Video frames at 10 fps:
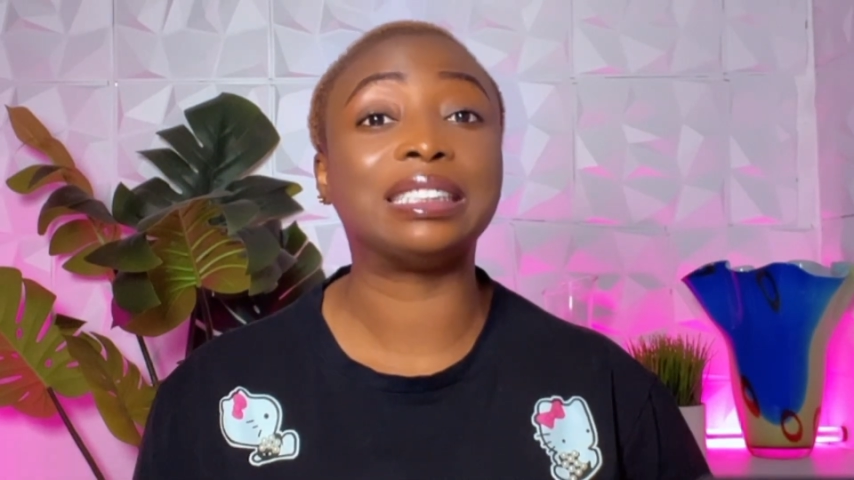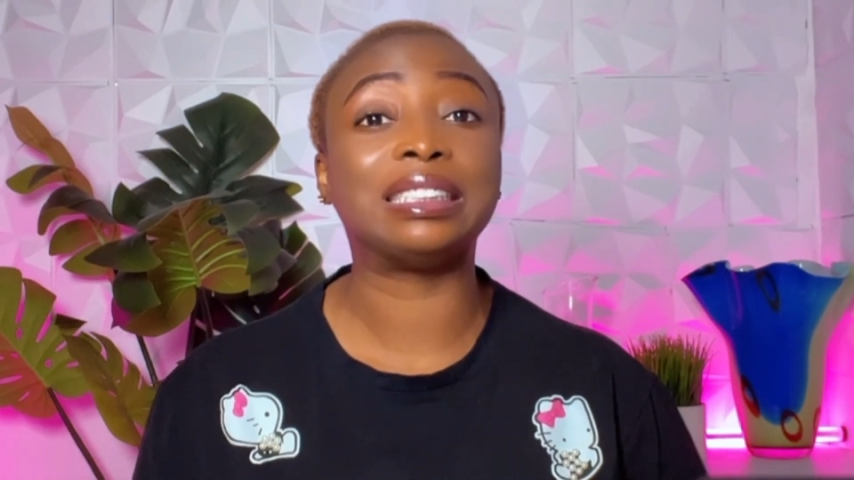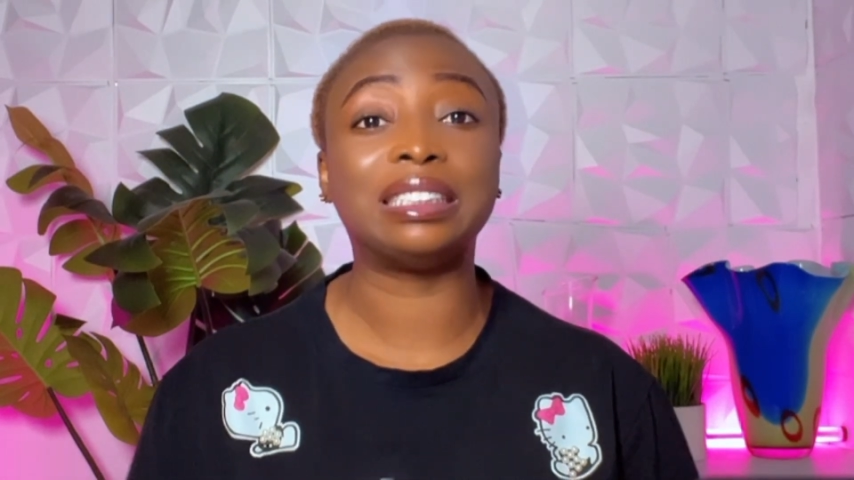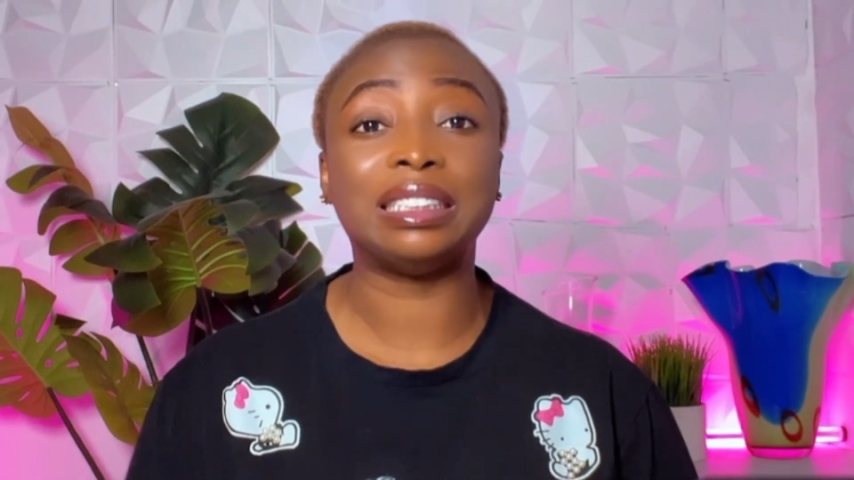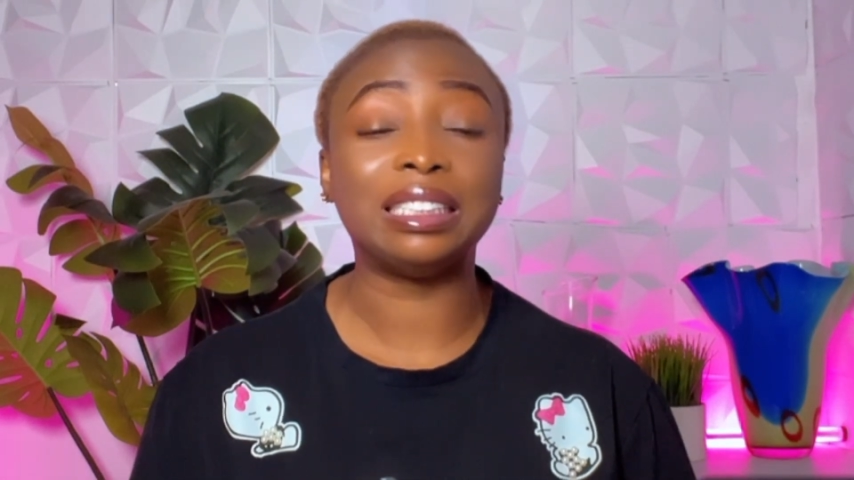
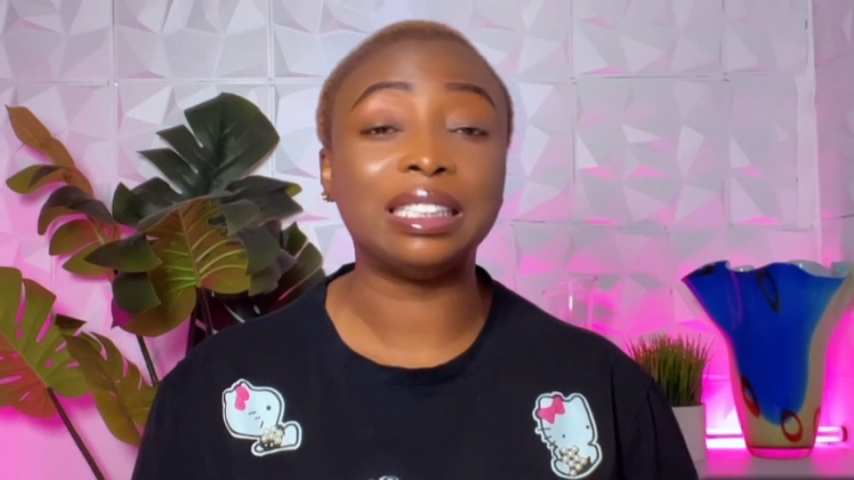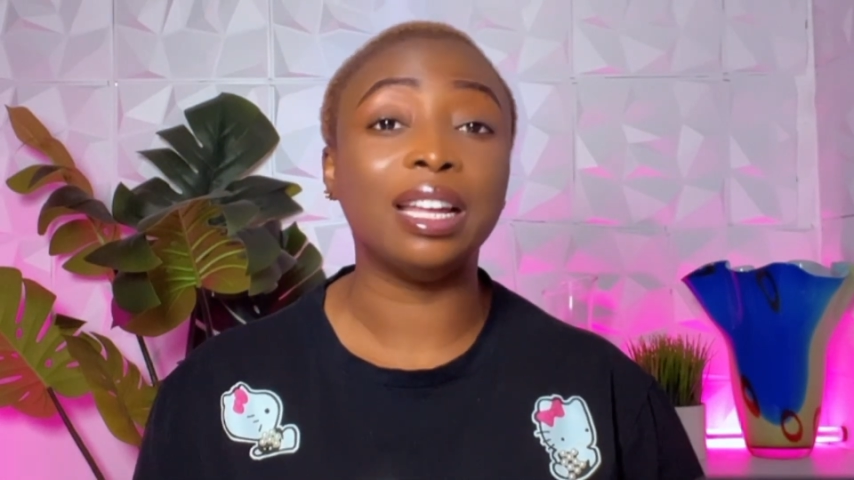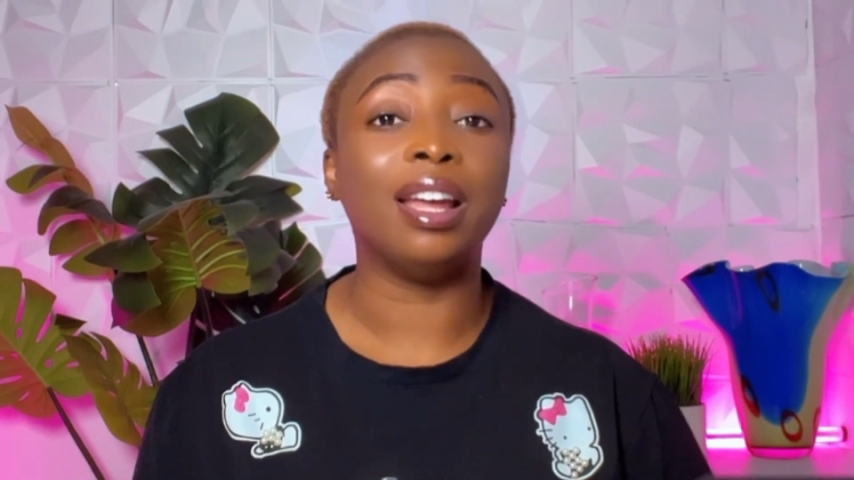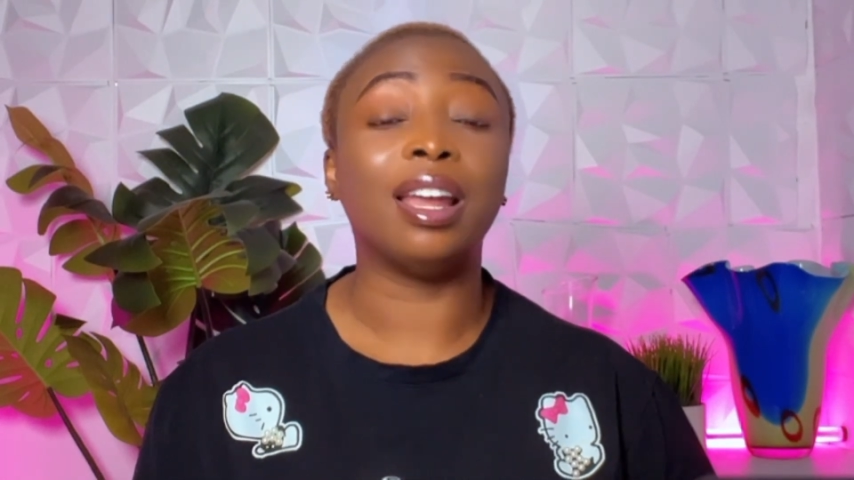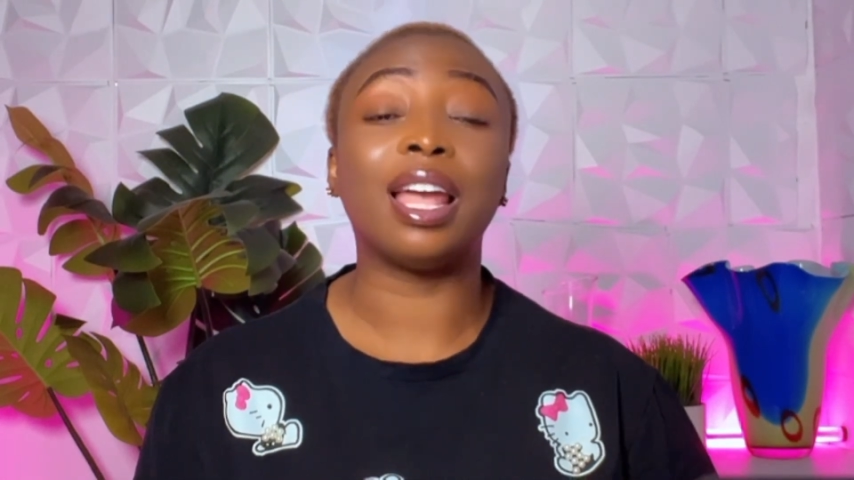tea,
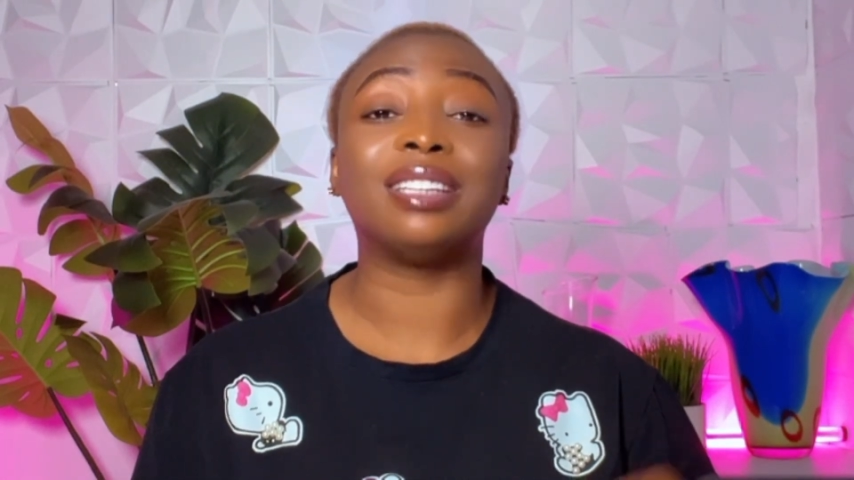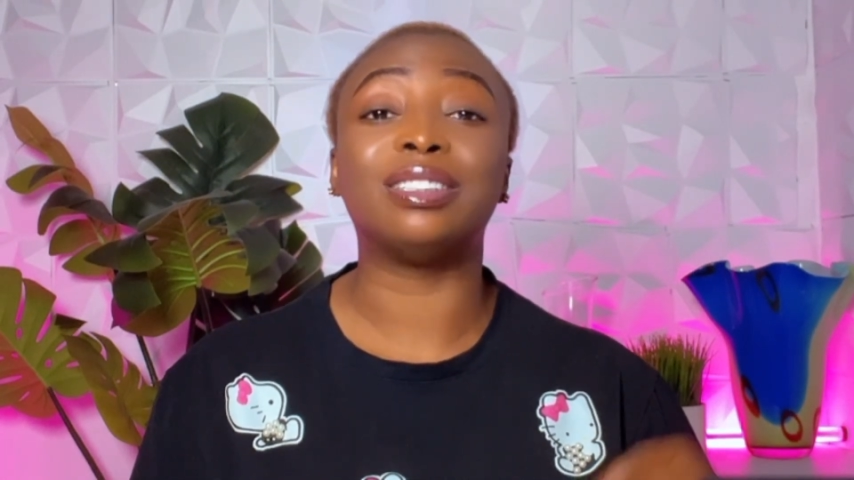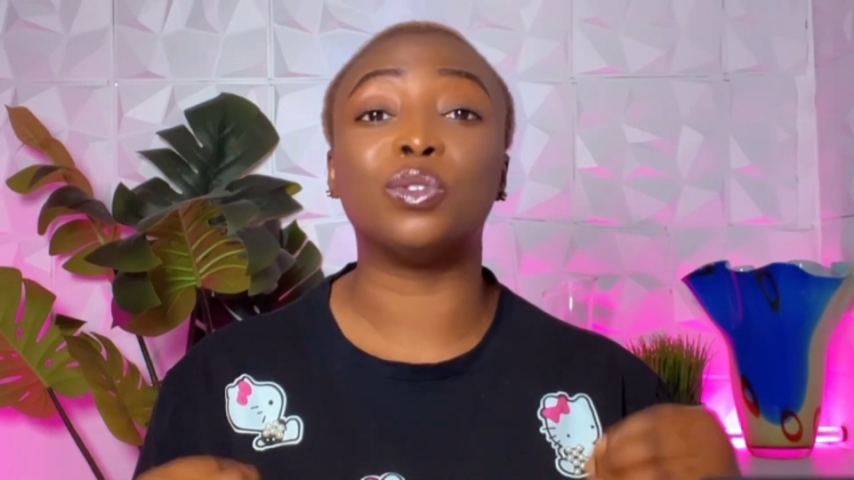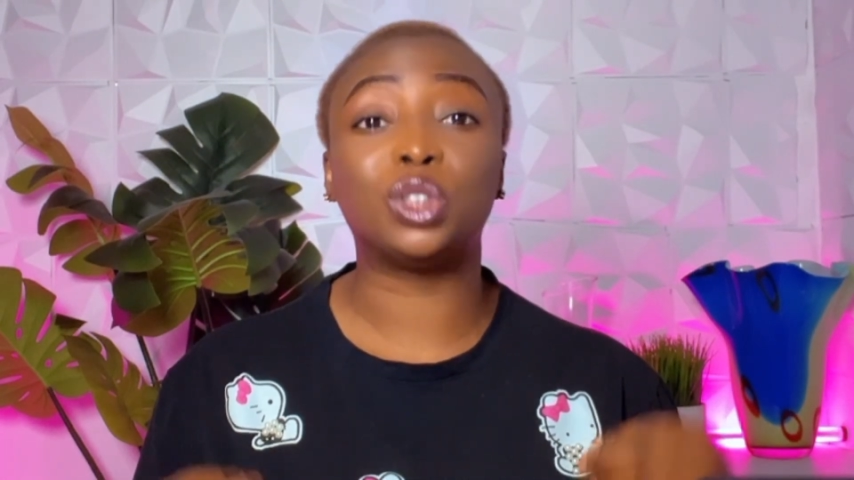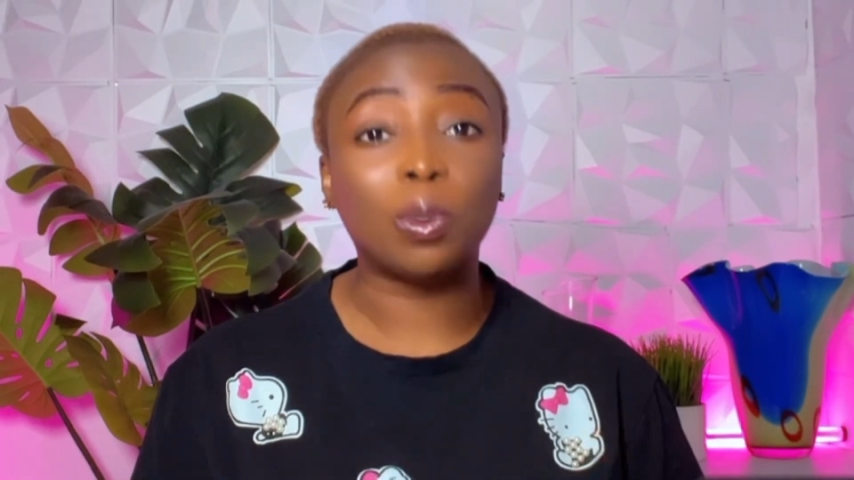like the
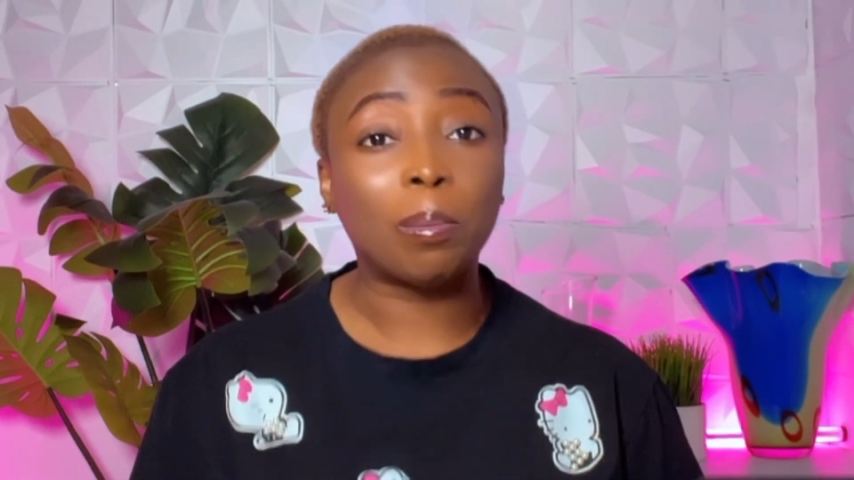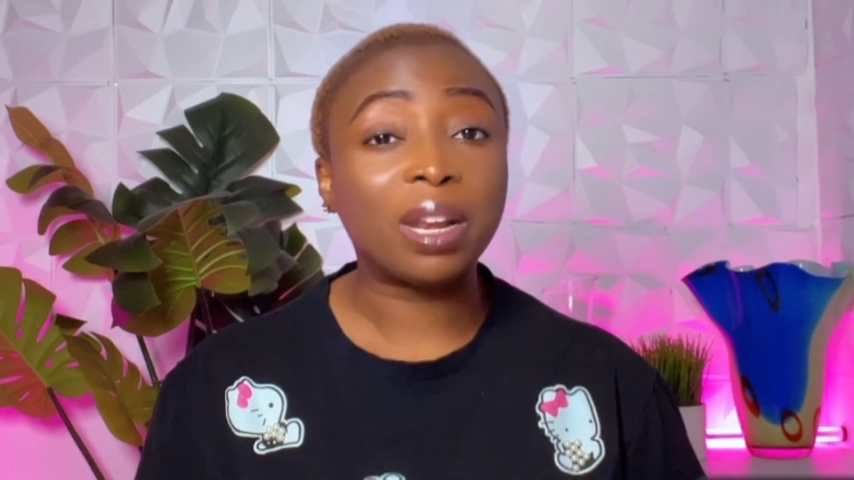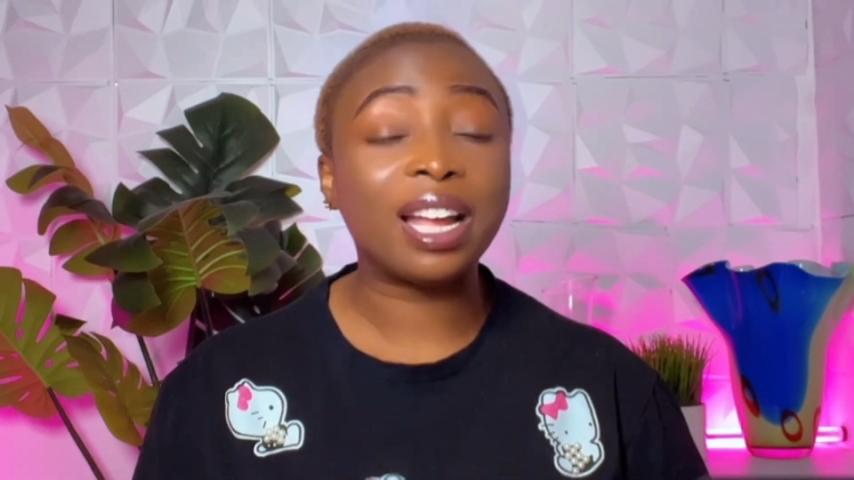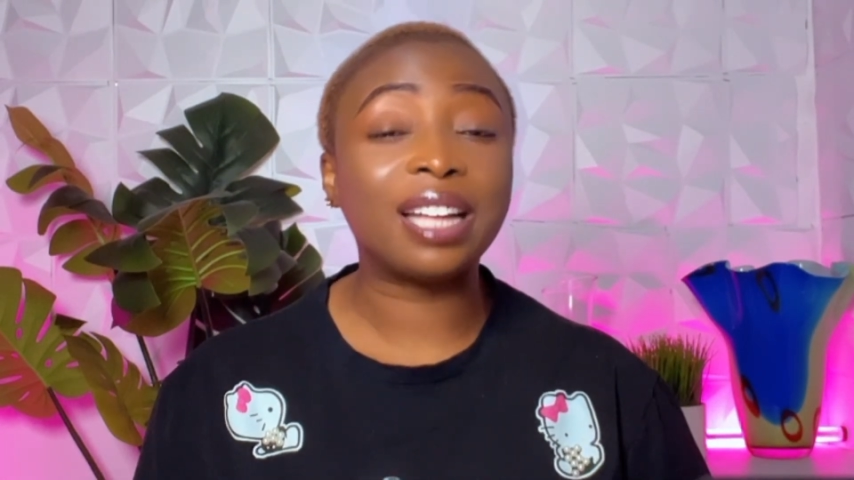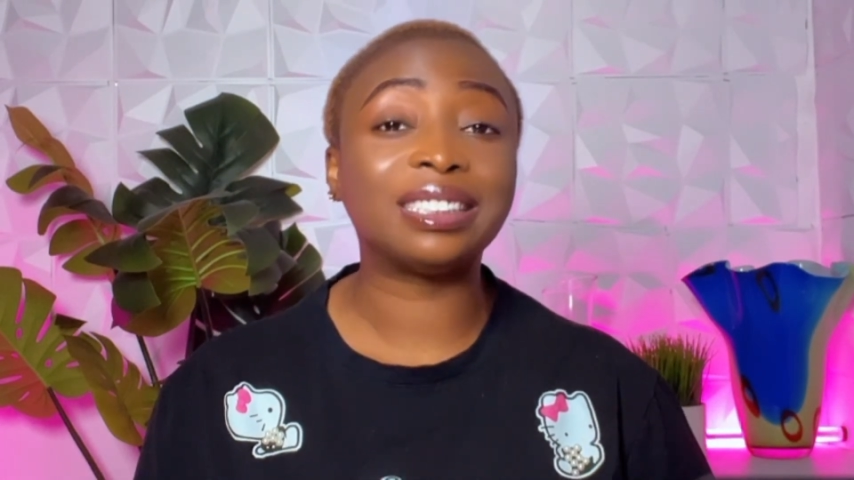suppliers